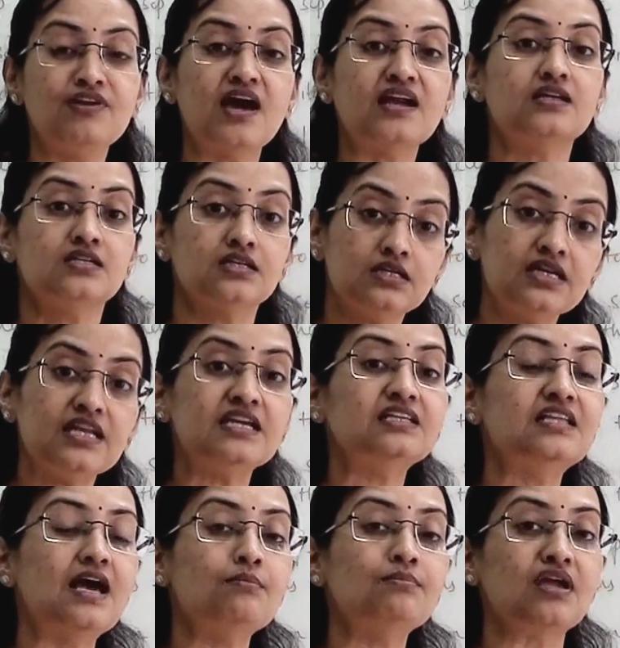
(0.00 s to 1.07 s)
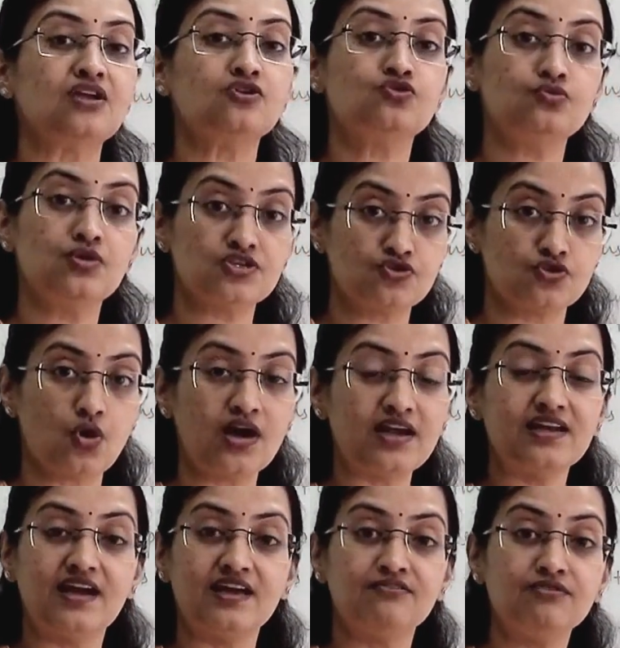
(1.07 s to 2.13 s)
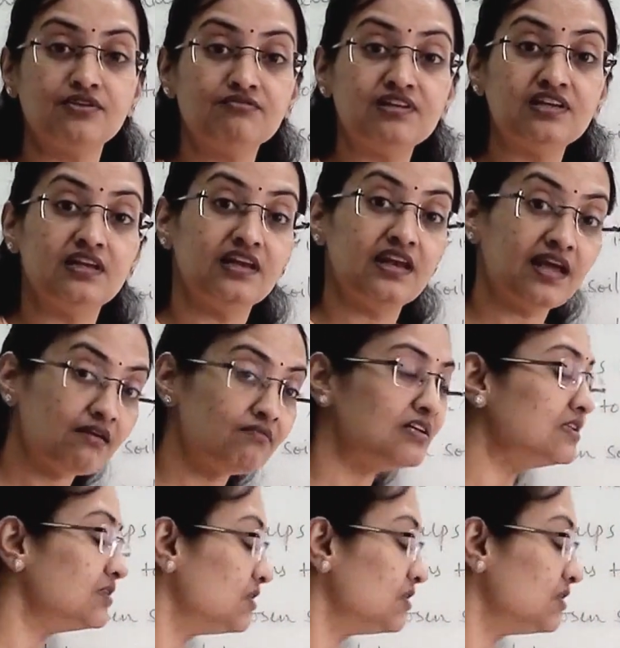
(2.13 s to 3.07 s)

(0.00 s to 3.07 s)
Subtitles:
turning them into a soil and we will level the